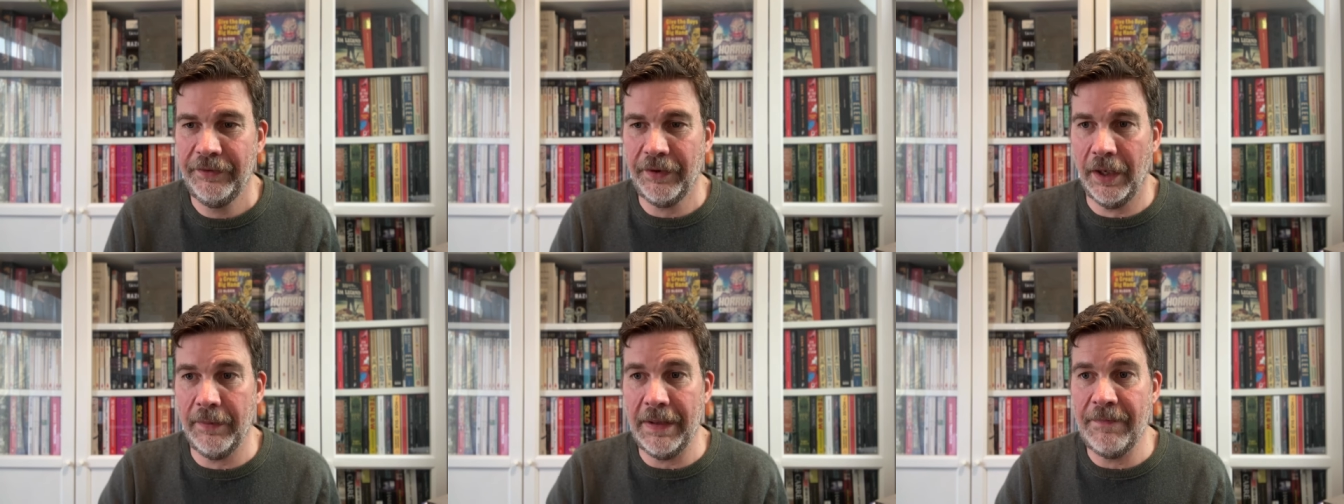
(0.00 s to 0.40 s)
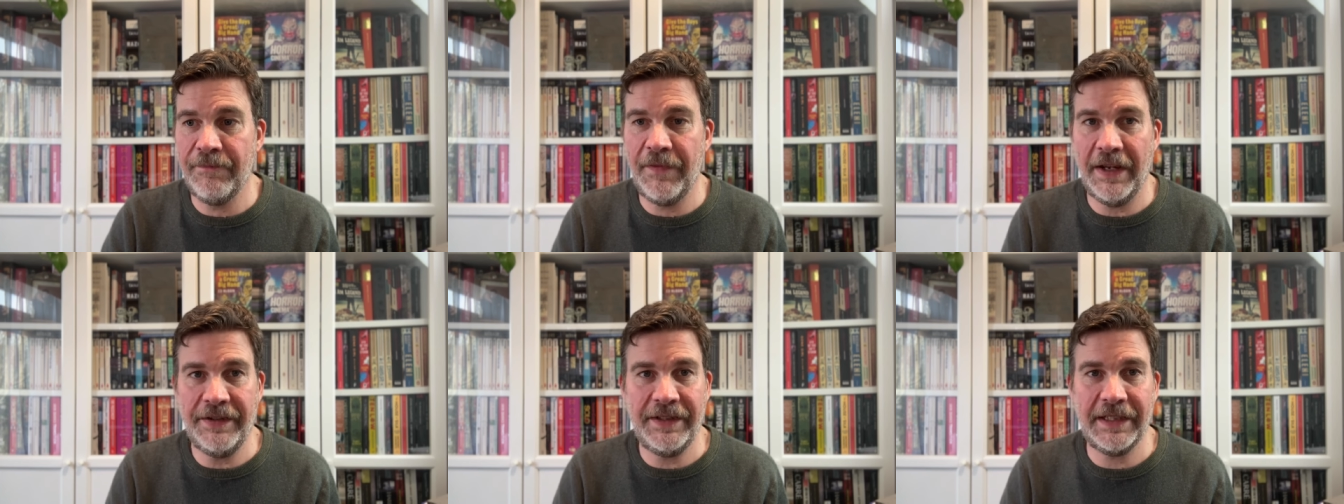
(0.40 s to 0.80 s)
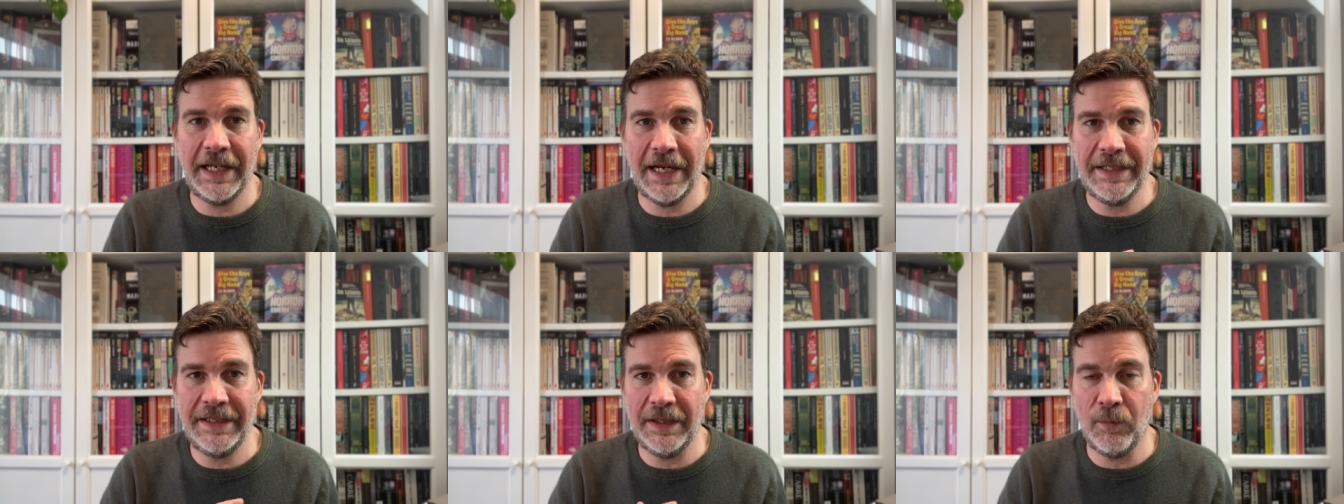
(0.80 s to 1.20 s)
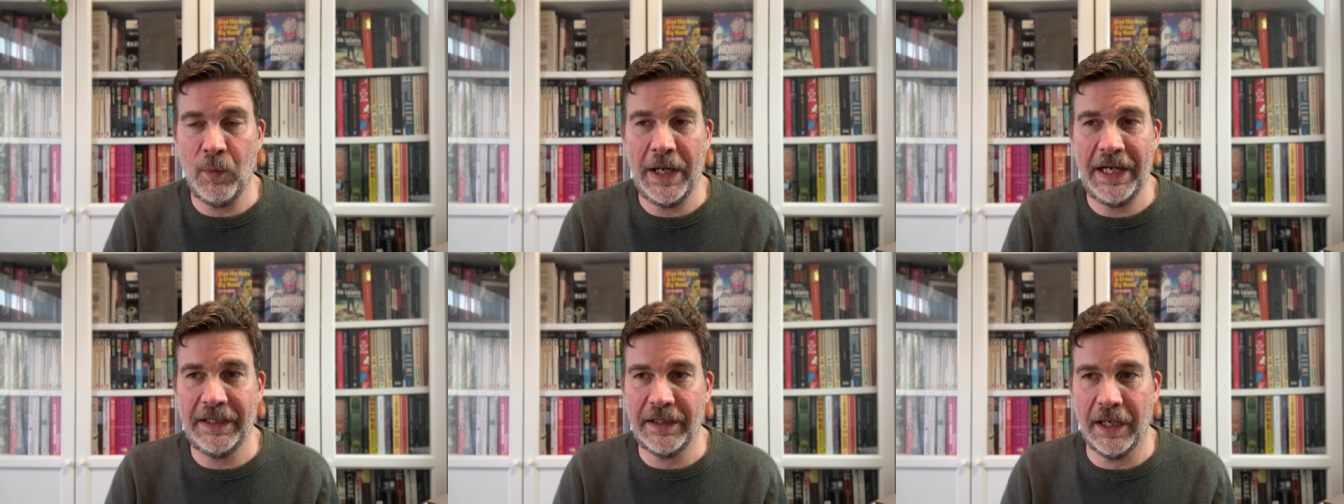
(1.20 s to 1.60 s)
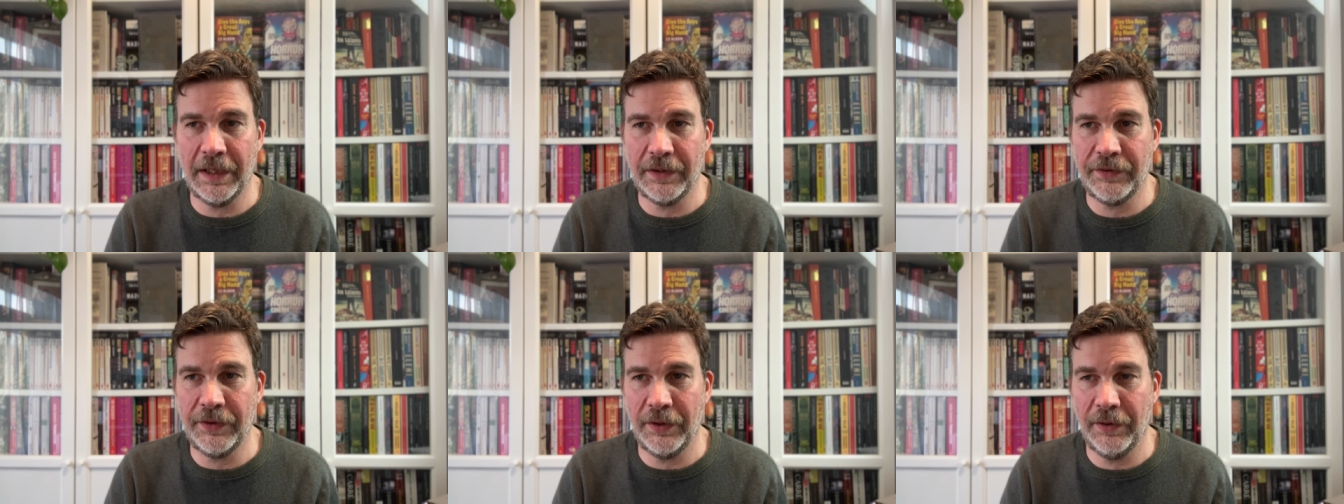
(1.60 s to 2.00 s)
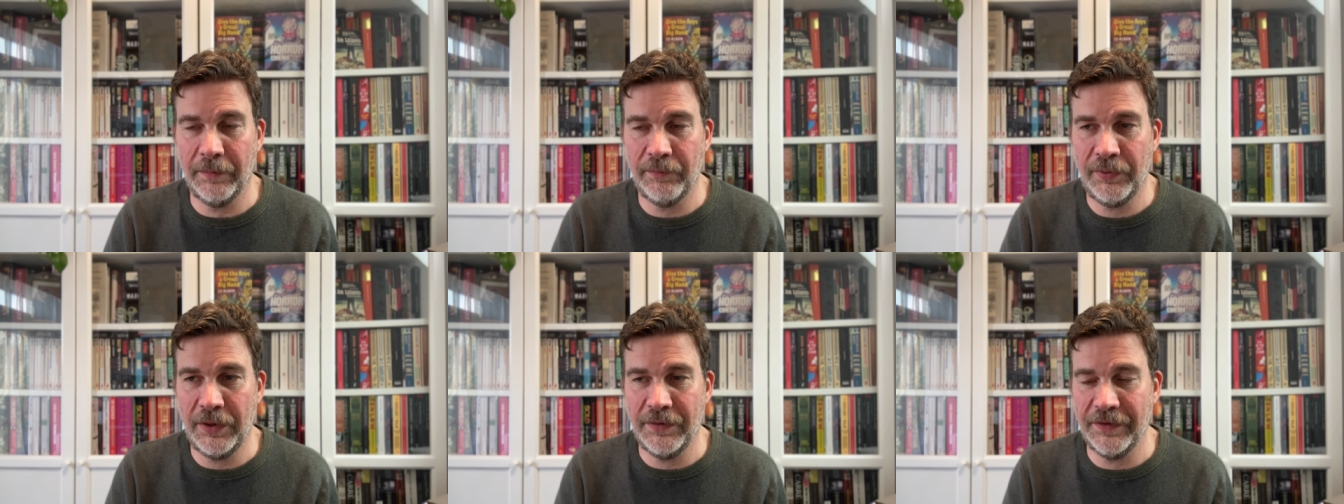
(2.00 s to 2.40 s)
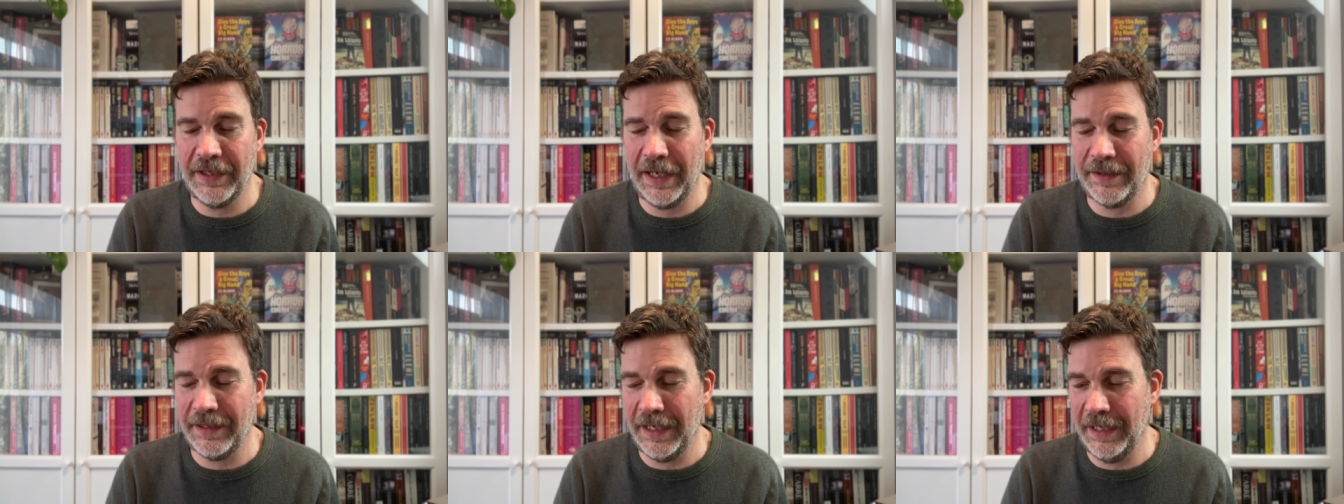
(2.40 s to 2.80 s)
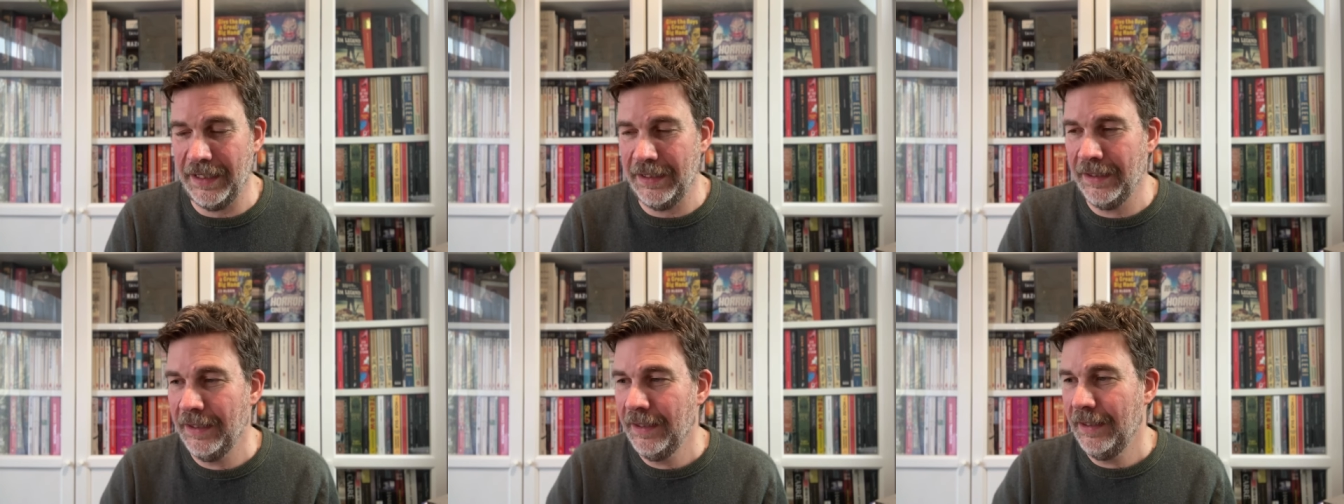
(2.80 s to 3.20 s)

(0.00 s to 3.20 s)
So investigating weird goings on. Prudence has a